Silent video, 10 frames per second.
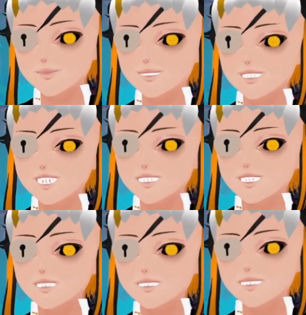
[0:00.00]
and you can
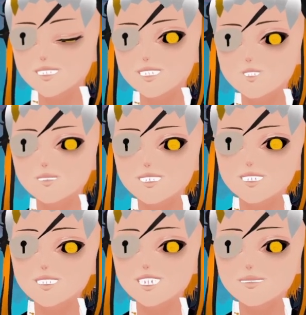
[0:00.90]
guarantee
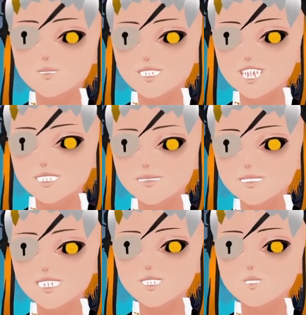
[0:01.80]
yourself additional cards
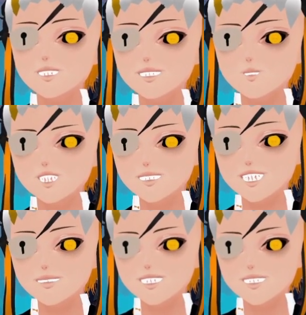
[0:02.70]
that you really want
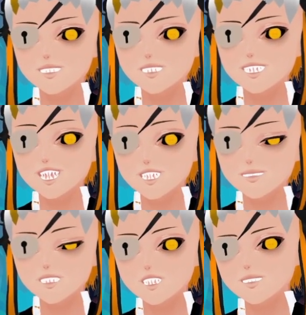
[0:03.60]
those additional
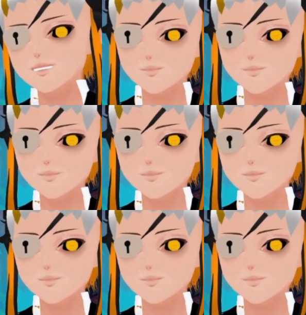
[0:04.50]
copies of.